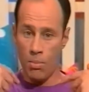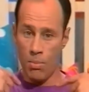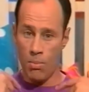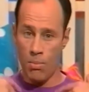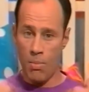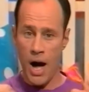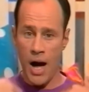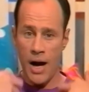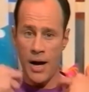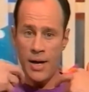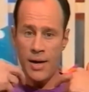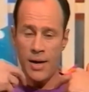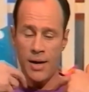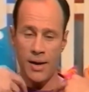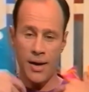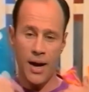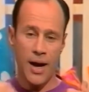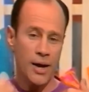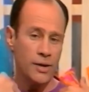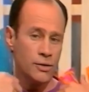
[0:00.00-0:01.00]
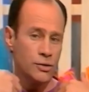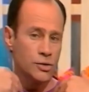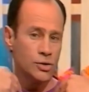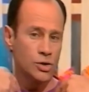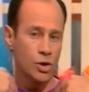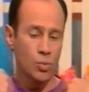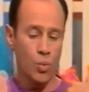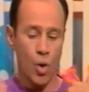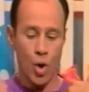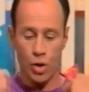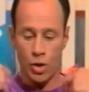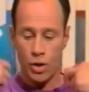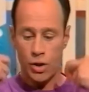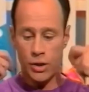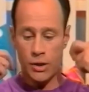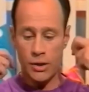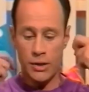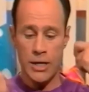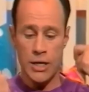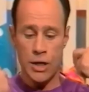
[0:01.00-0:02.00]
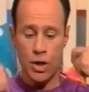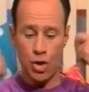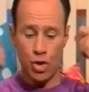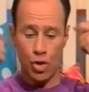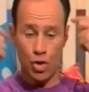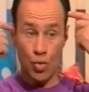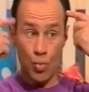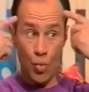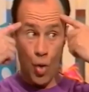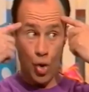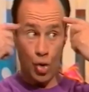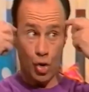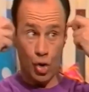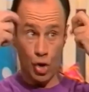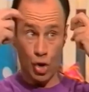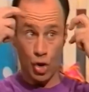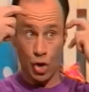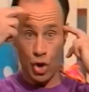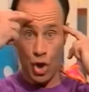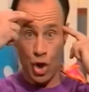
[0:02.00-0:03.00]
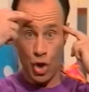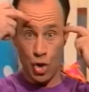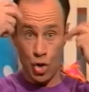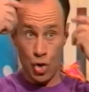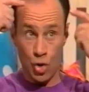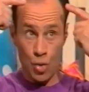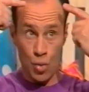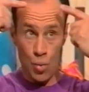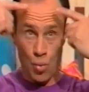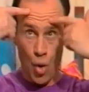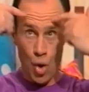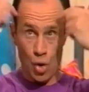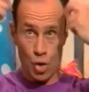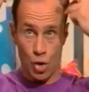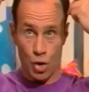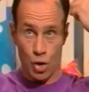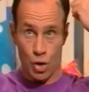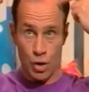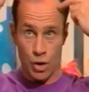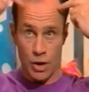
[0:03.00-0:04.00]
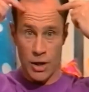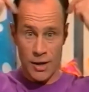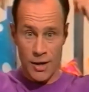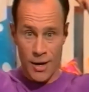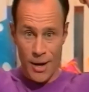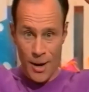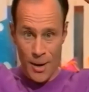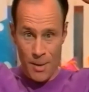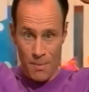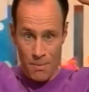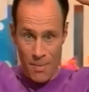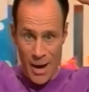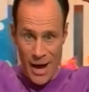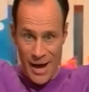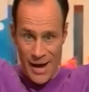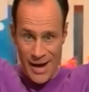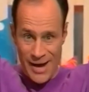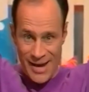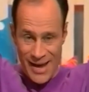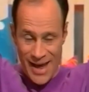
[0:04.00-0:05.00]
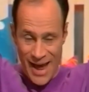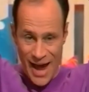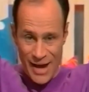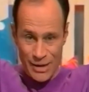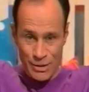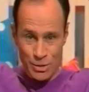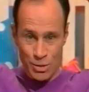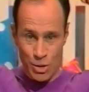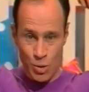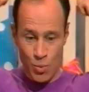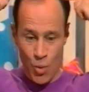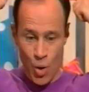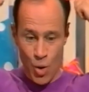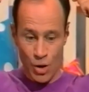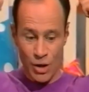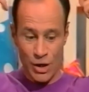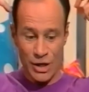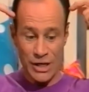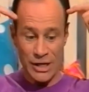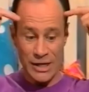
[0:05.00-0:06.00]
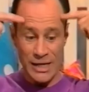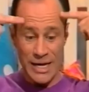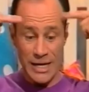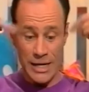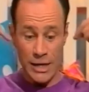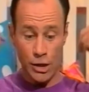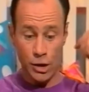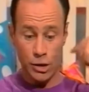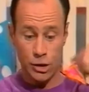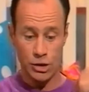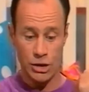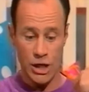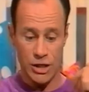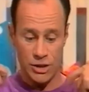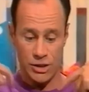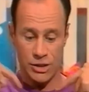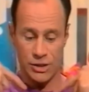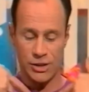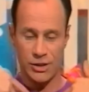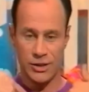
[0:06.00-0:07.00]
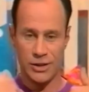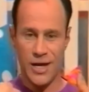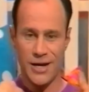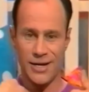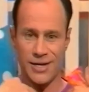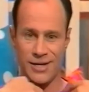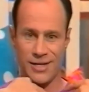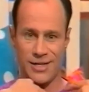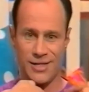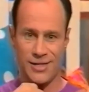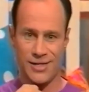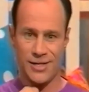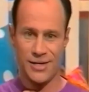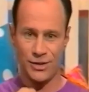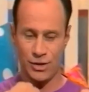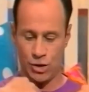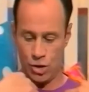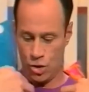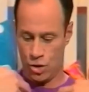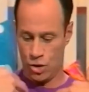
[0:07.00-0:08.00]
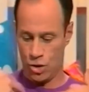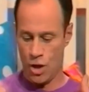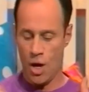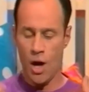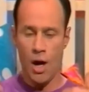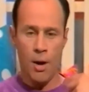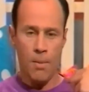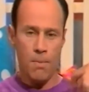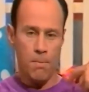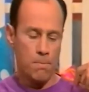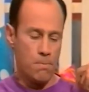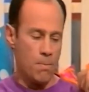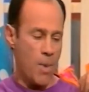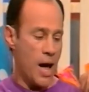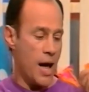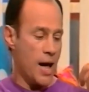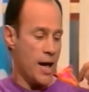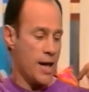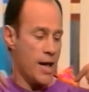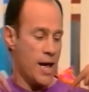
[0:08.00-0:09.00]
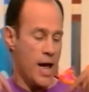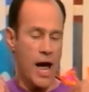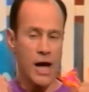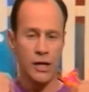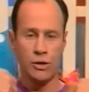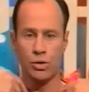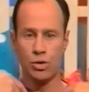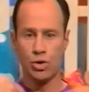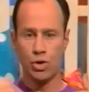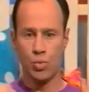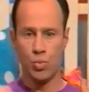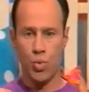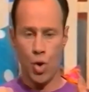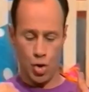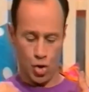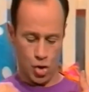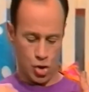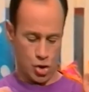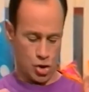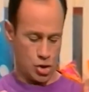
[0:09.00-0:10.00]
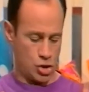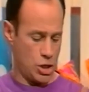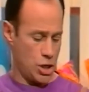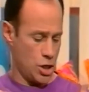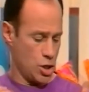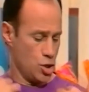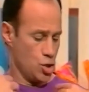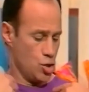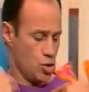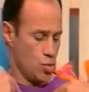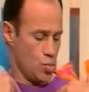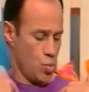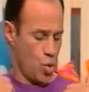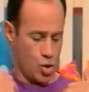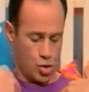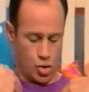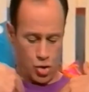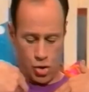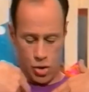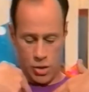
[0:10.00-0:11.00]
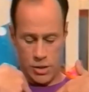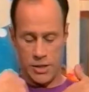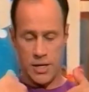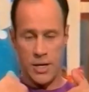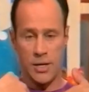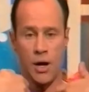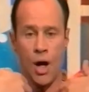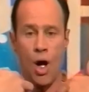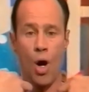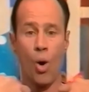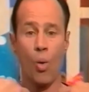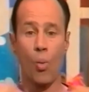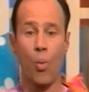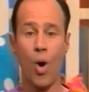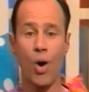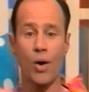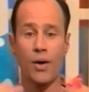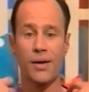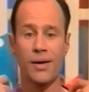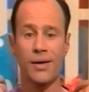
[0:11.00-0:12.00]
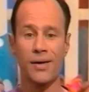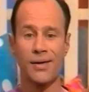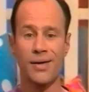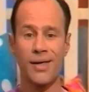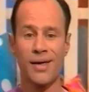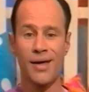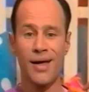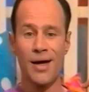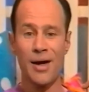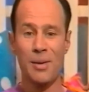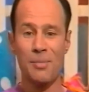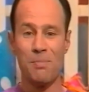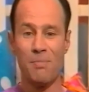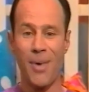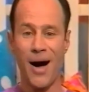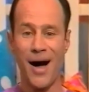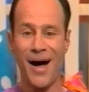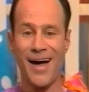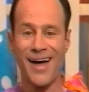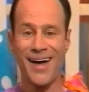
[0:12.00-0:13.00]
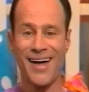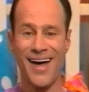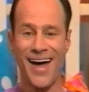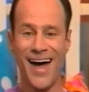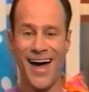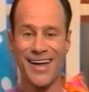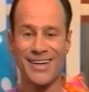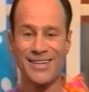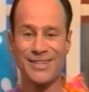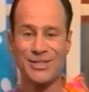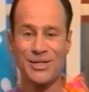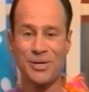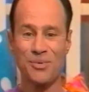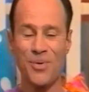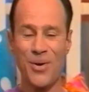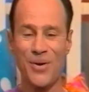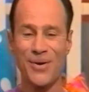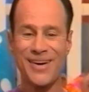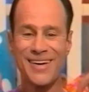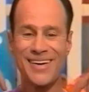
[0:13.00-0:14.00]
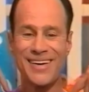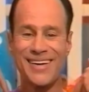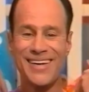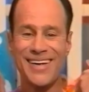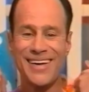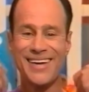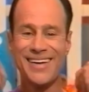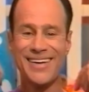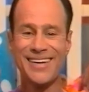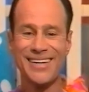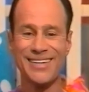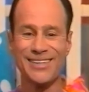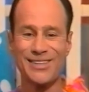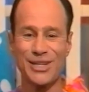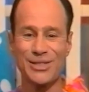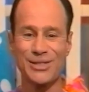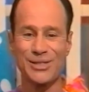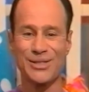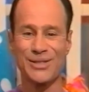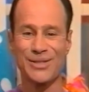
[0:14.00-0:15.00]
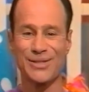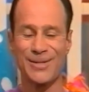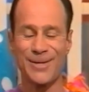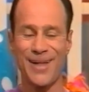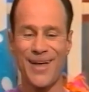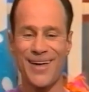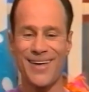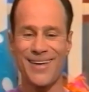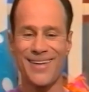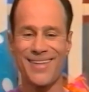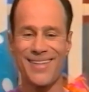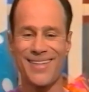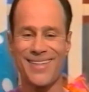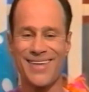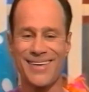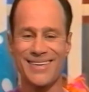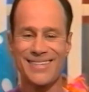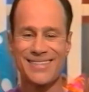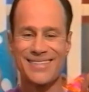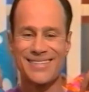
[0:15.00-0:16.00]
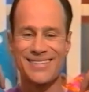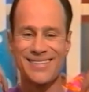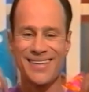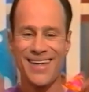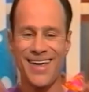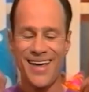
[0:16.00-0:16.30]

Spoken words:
My hands are walking, walking, walking. My hands are walking just like this. My hands are walking, walking, walking. My hands are walking just like this.